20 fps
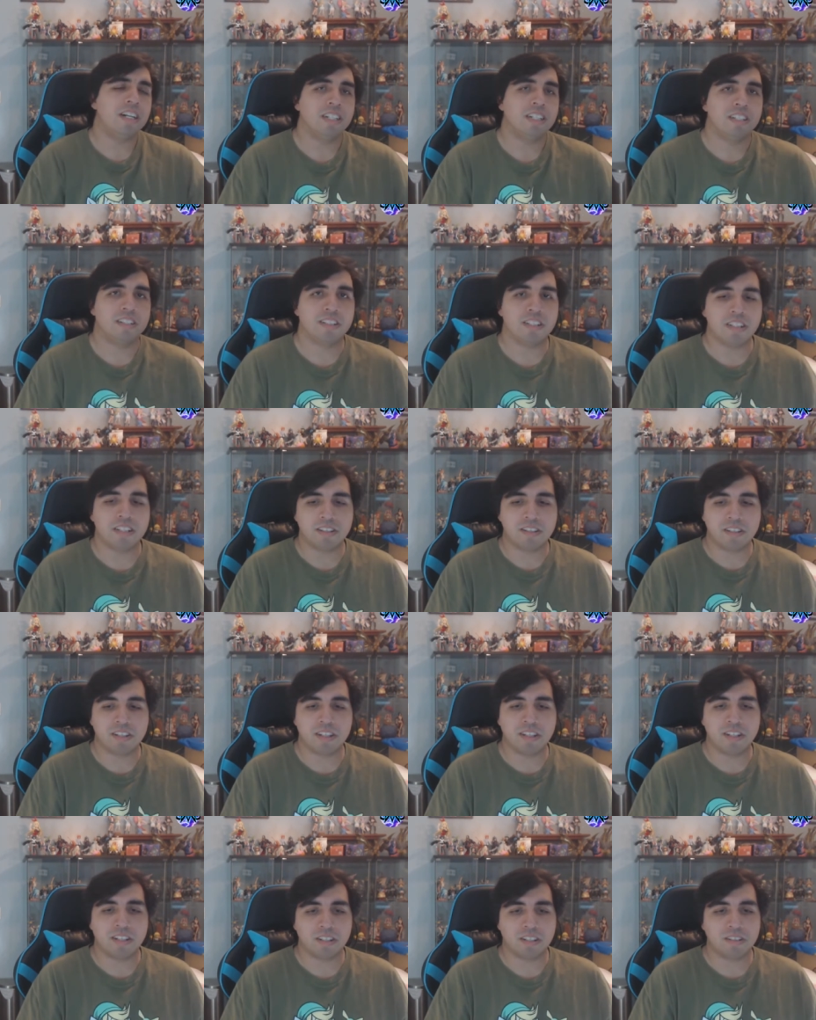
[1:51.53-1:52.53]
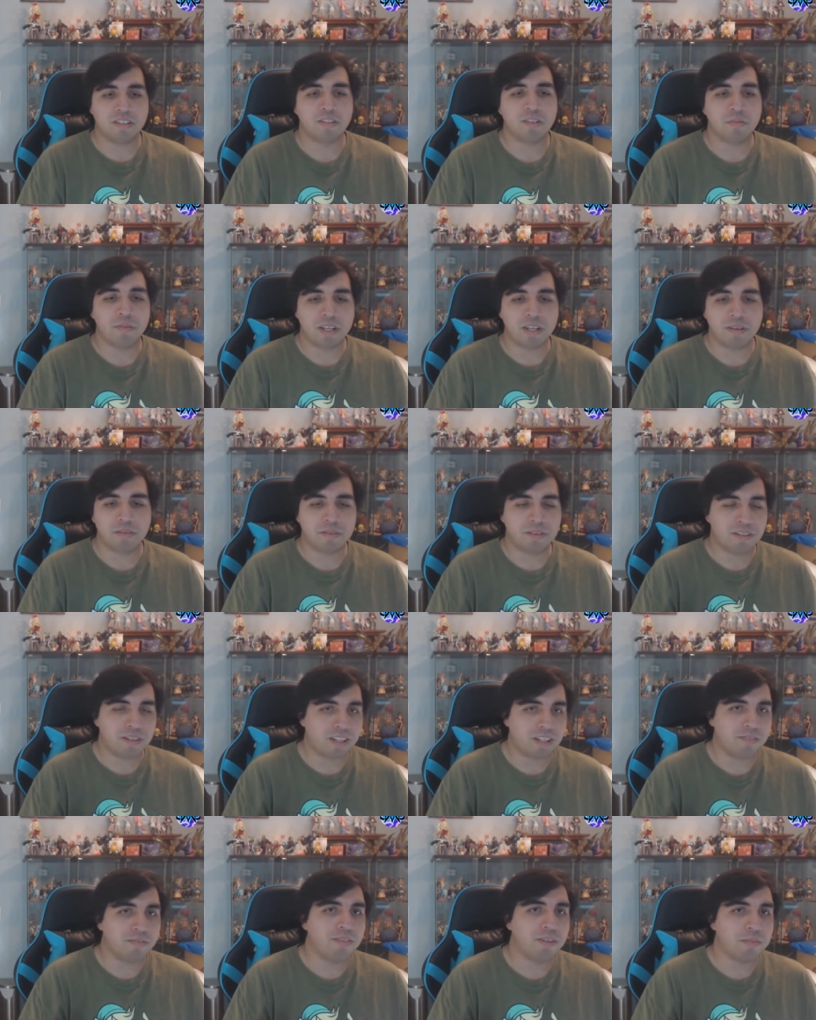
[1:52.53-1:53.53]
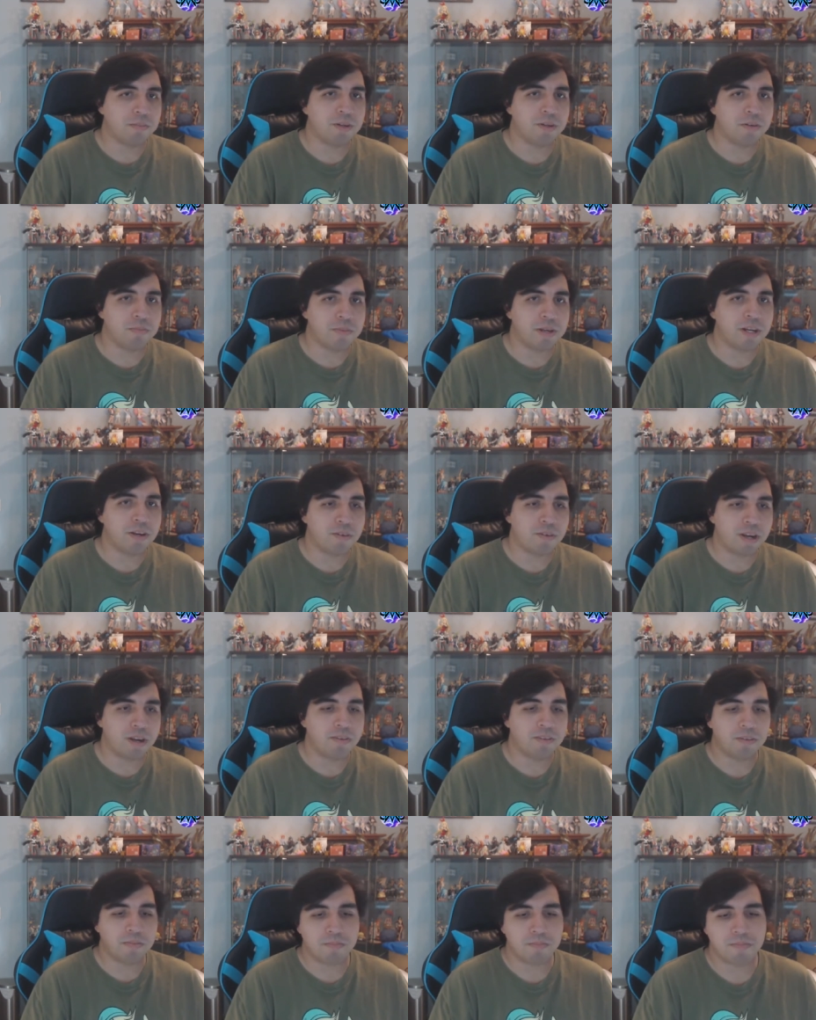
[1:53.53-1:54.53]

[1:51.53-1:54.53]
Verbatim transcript: sees Kasumi like flipping her pen around,